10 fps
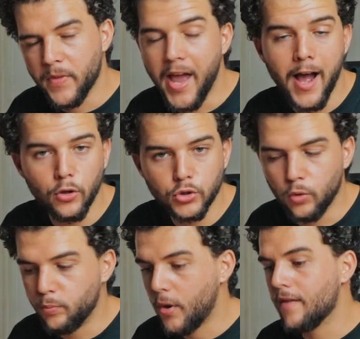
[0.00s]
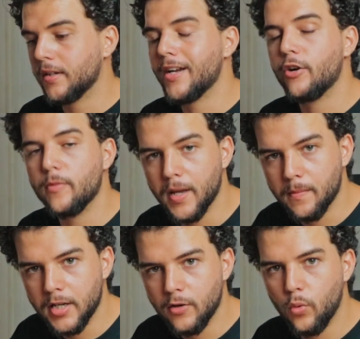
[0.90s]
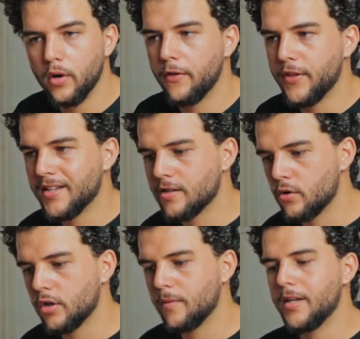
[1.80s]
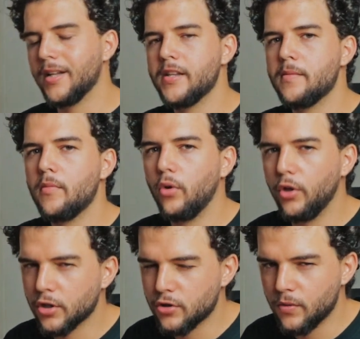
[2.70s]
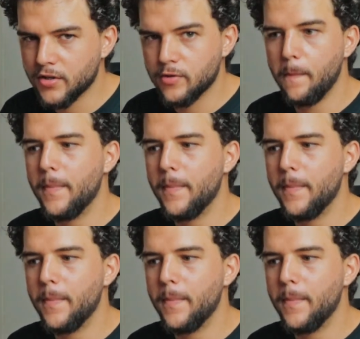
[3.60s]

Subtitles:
house or private Airbnb where things are going to be a little bit more luxurious,